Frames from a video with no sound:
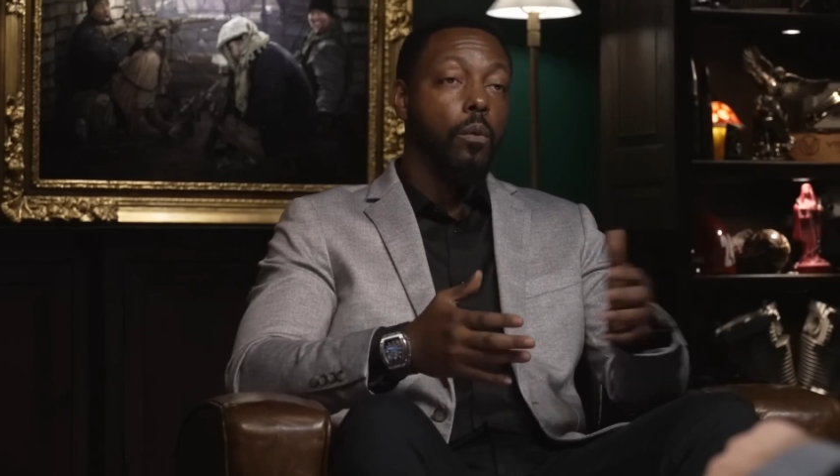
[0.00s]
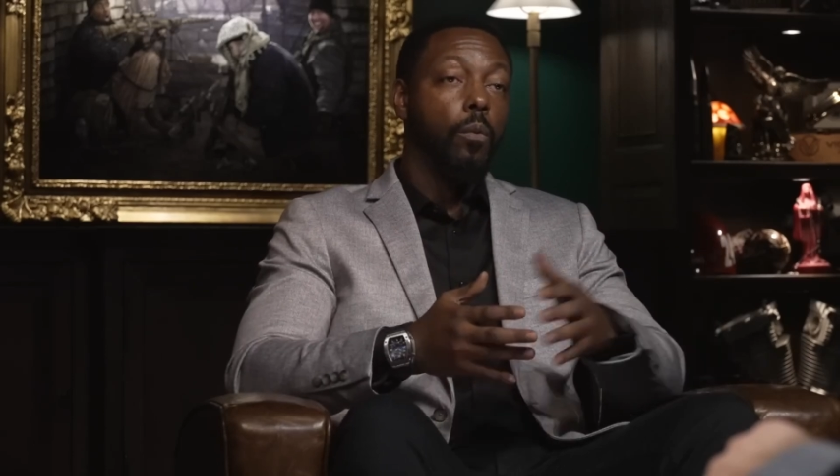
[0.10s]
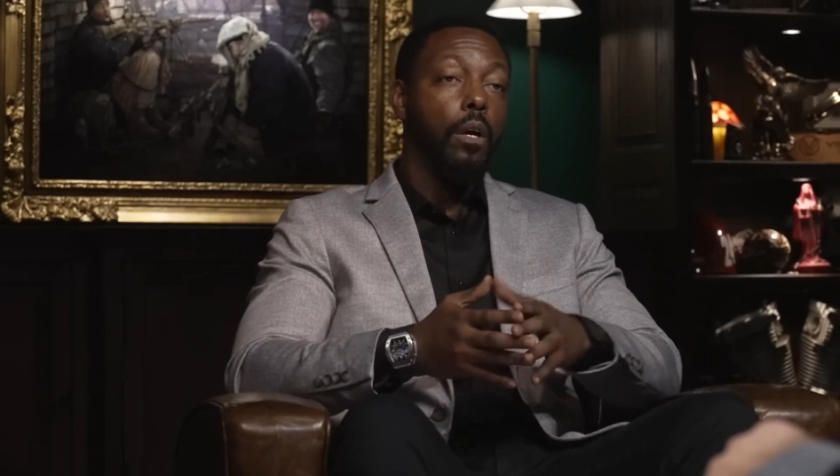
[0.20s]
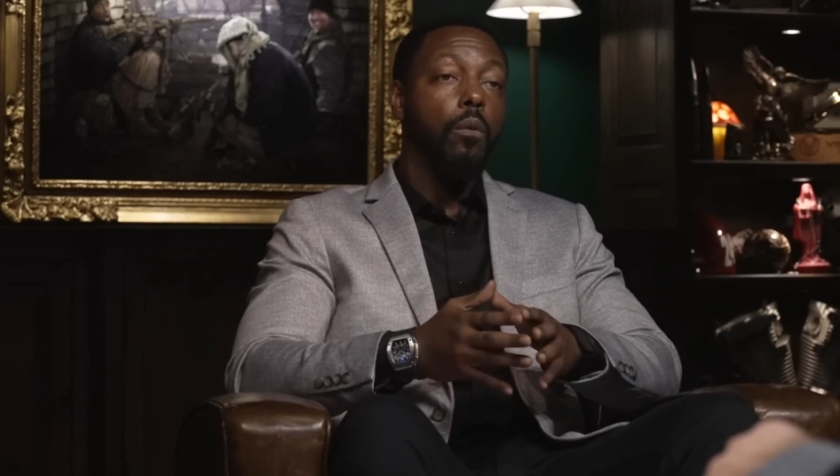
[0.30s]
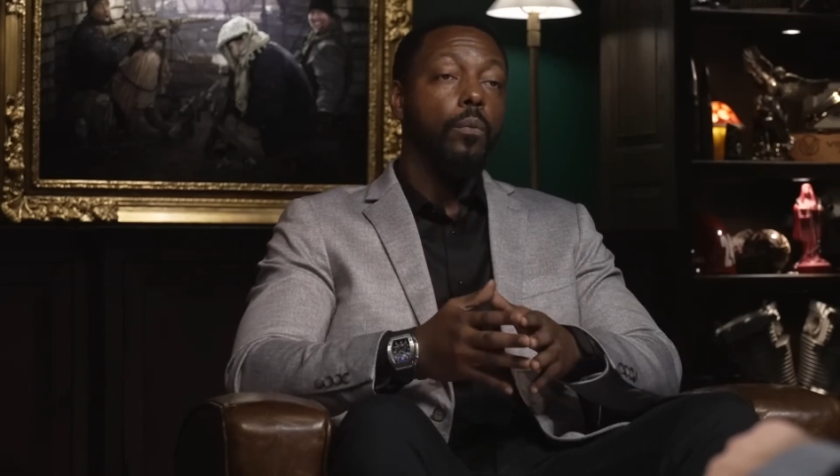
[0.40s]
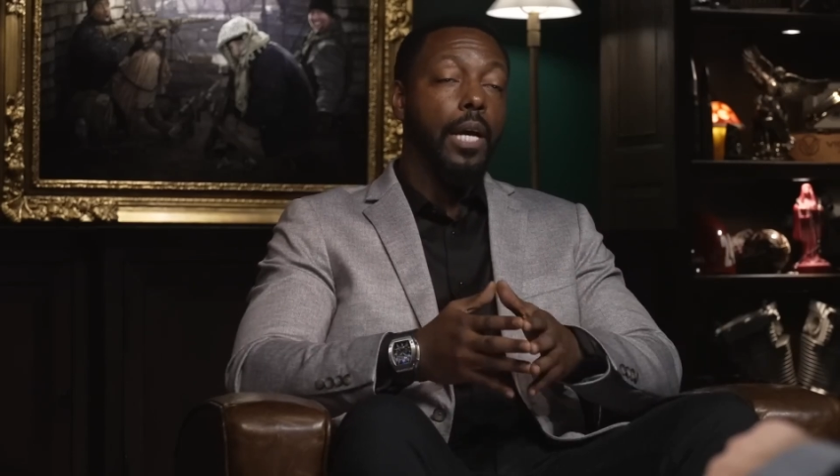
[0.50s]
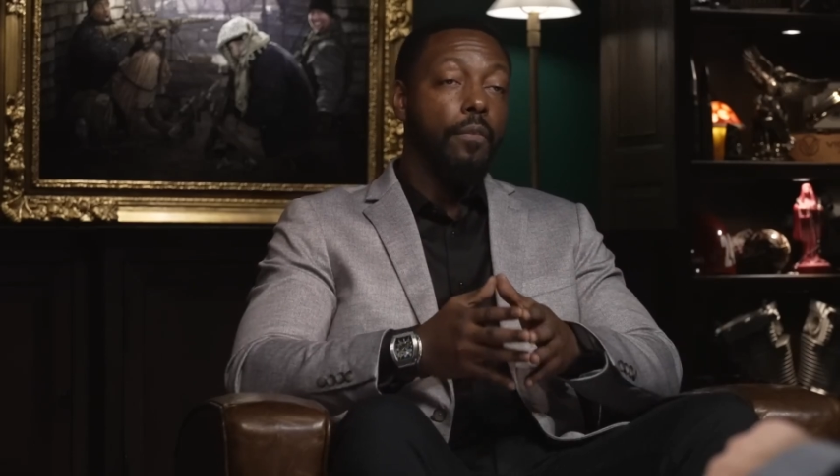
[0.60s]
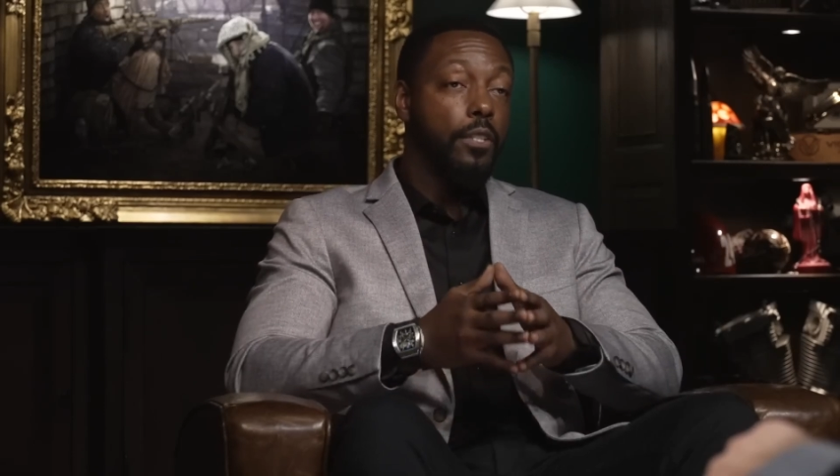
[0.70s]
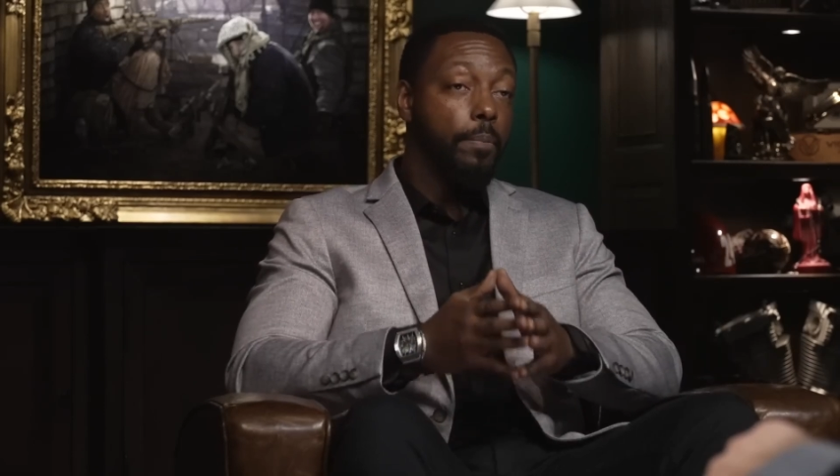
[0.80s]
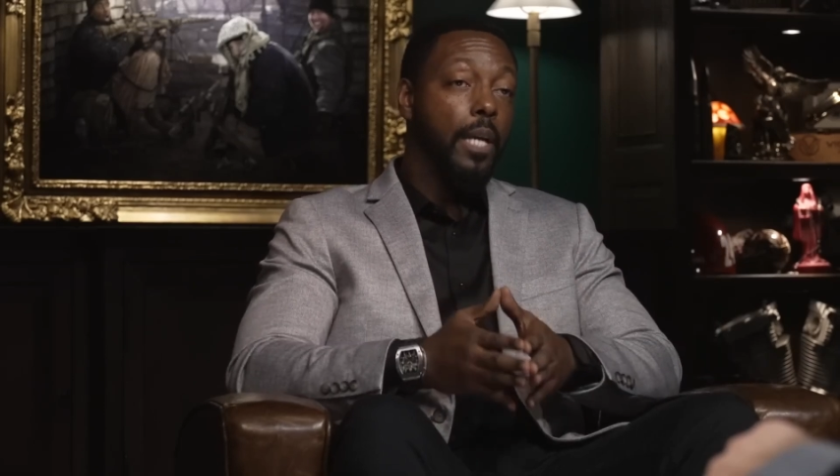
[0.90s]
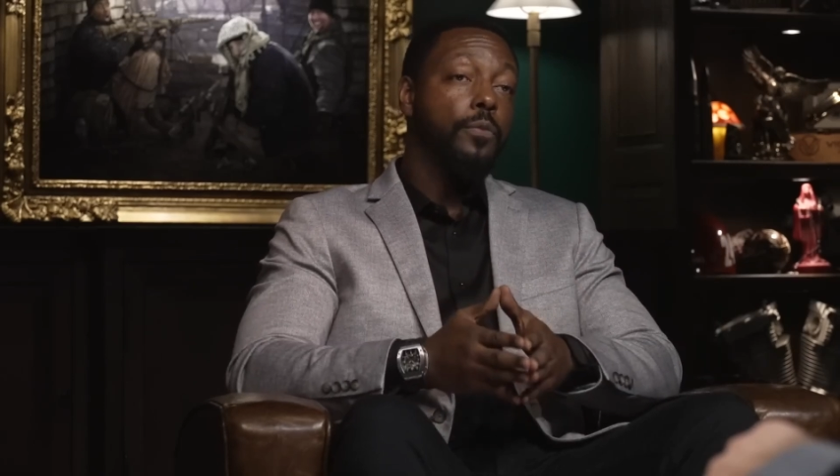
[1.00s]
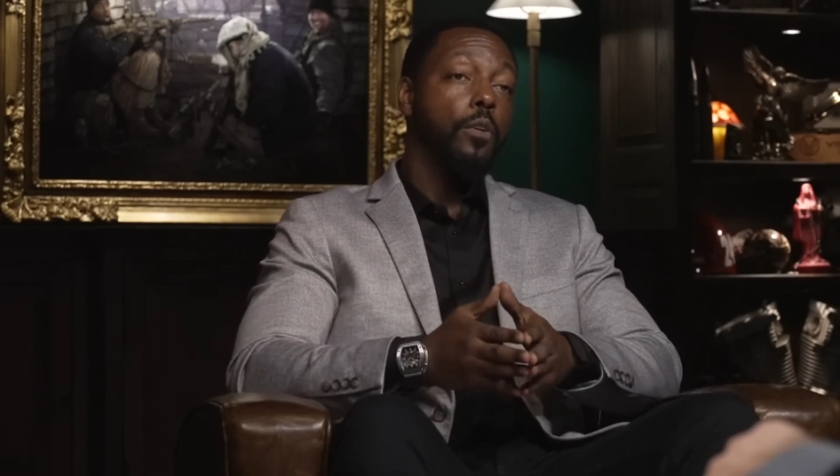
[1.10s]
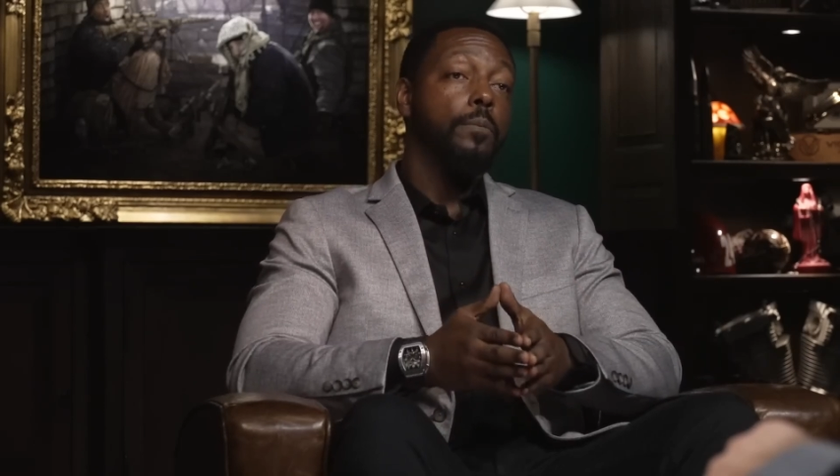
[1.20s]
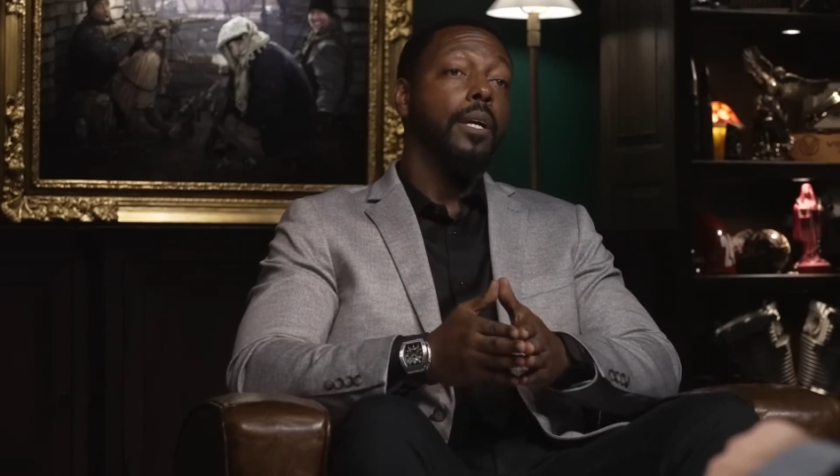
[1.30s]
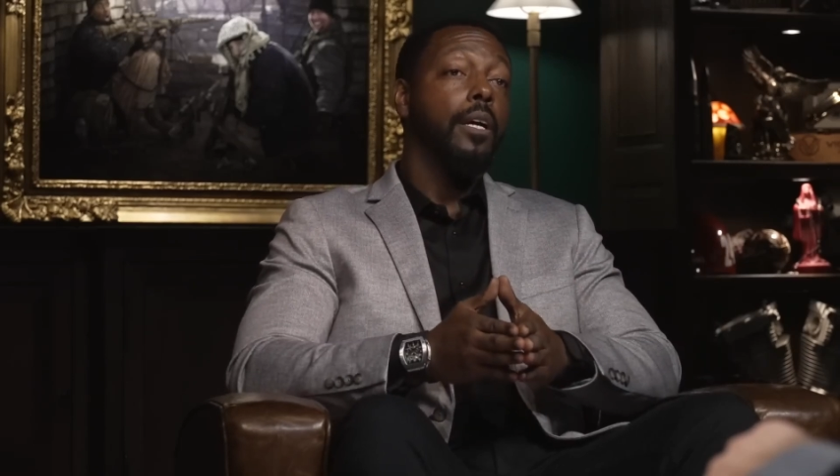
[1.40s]
Well, we have the Space
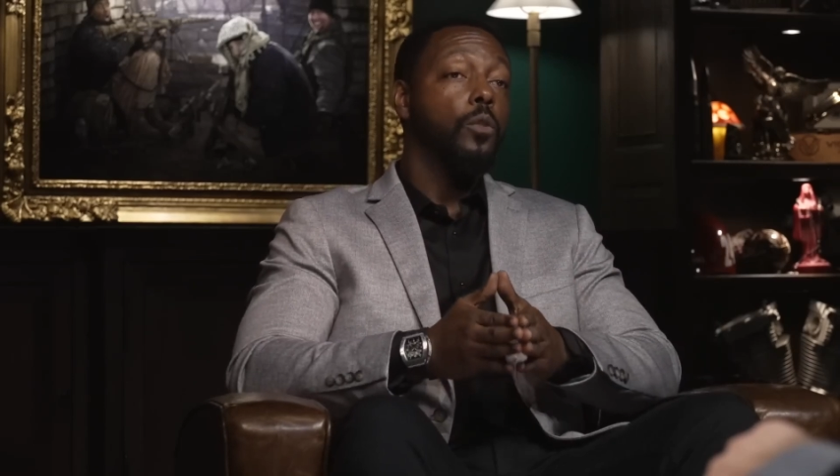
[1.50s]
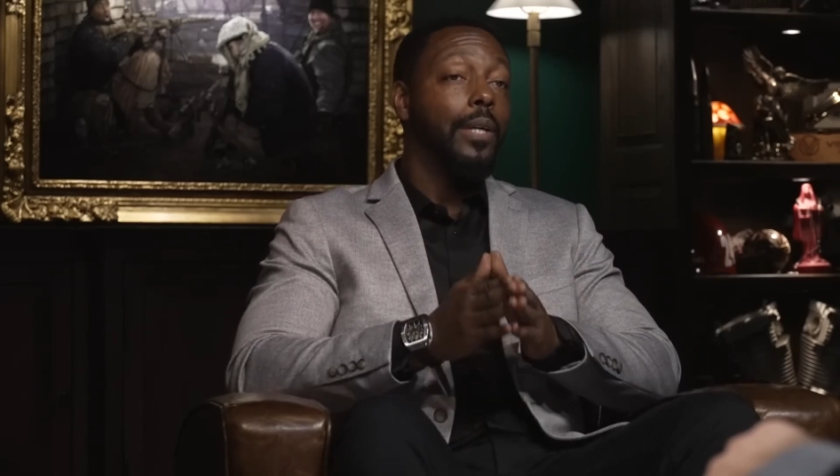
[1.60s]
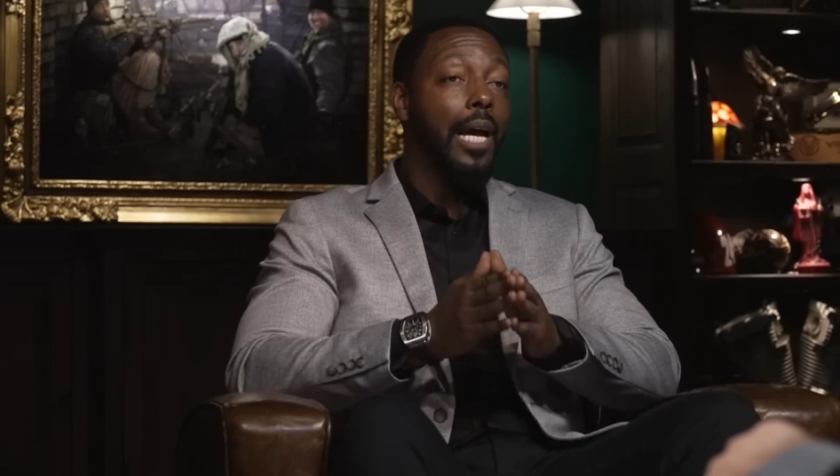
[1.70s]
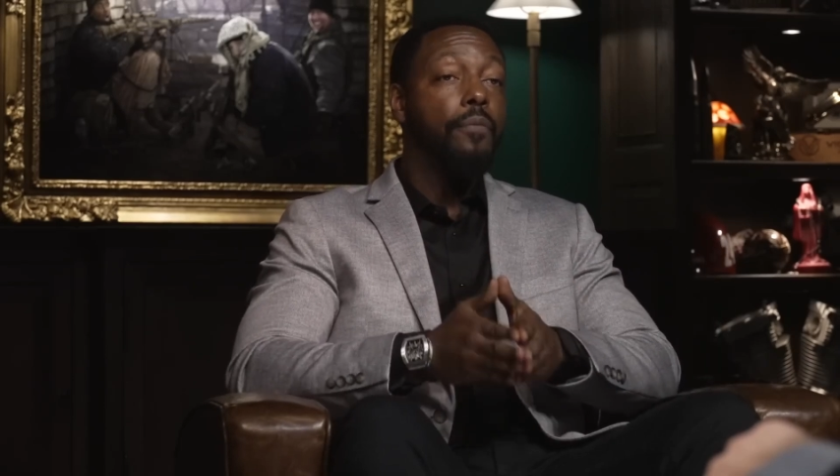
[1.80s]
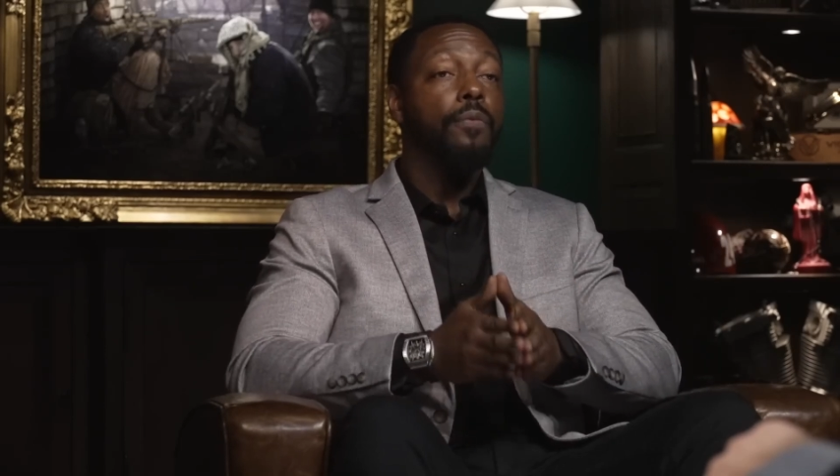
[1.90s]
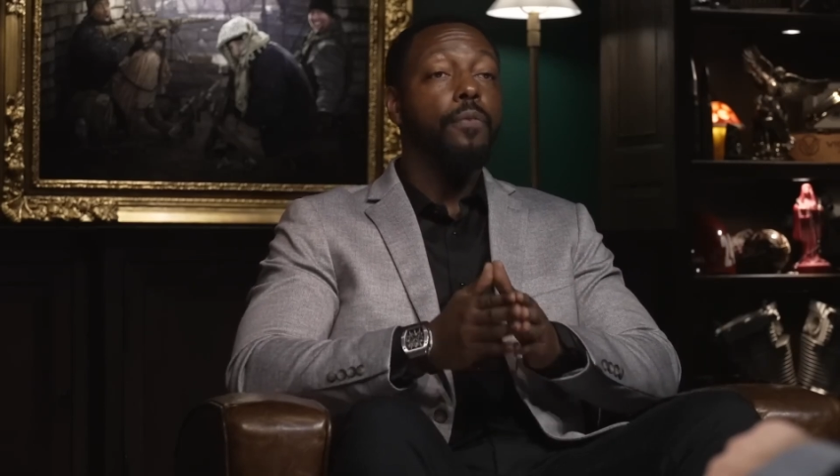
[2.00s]
Force because we have to